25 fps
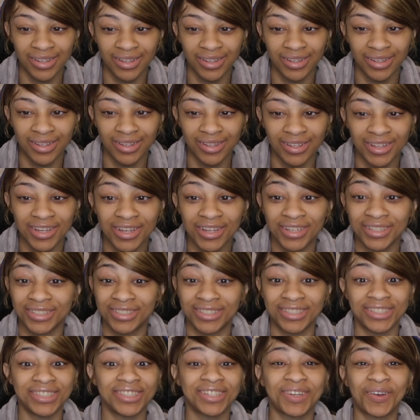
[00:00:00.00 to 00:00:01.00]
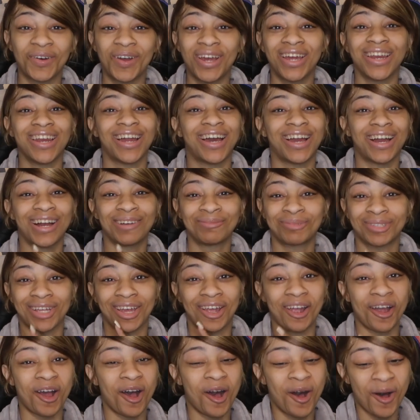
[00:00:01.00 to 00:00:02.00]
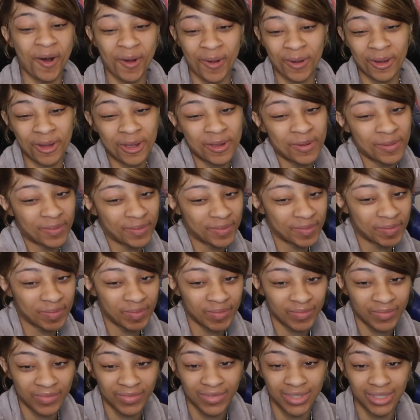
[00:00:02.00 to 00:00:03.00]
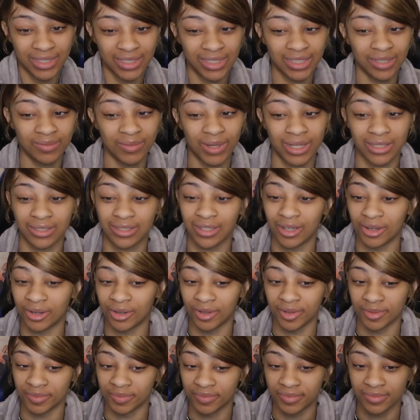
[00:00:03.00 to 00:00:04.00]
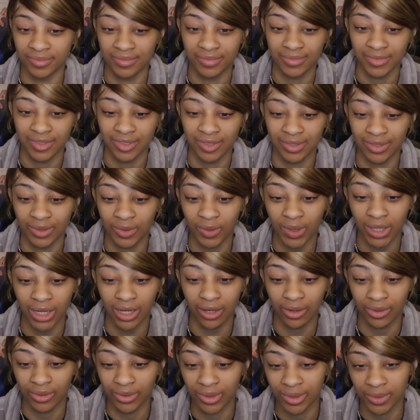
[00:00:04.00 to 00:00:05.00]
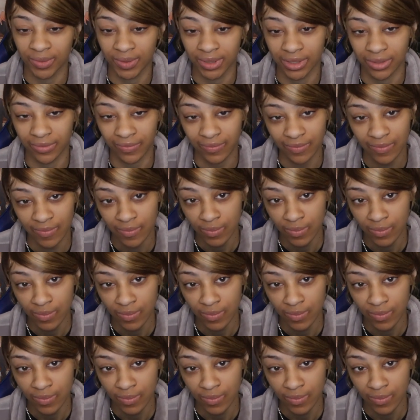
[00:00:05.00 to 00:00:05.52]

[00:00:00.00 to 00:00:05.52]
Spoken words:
Queen, like, I'm staying home. She gonna stay home. Queen ain't going nowhere.